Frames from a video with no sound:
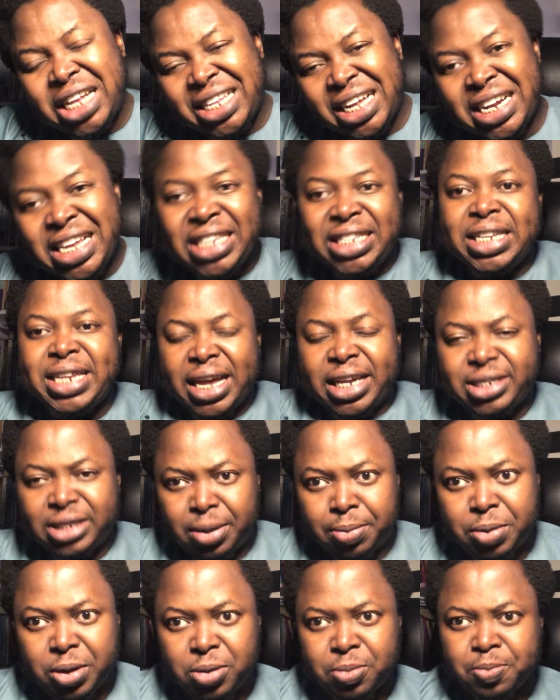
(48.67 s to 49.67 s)
at an easy next
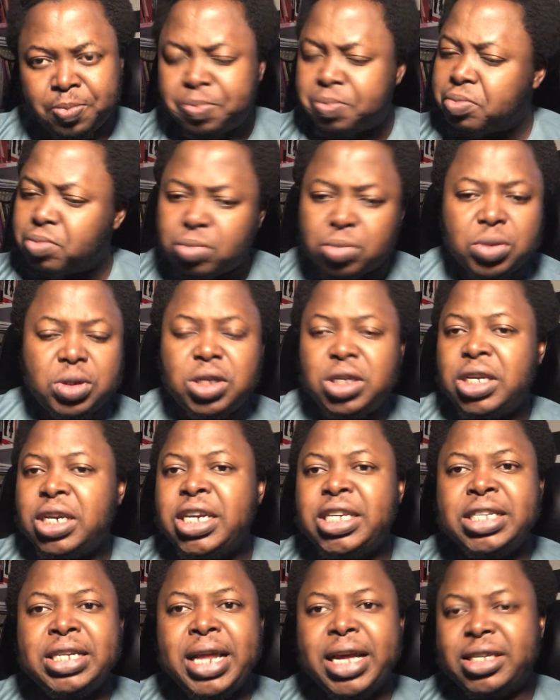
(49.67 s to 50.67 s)
step.
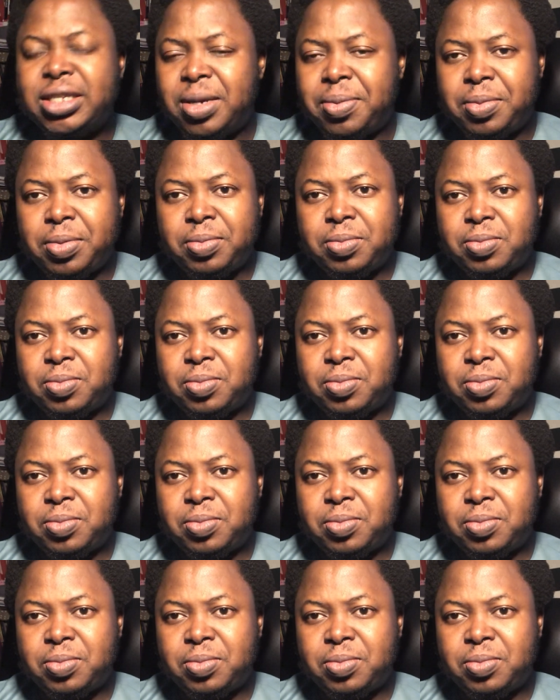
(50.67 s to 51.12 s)
Easy next step.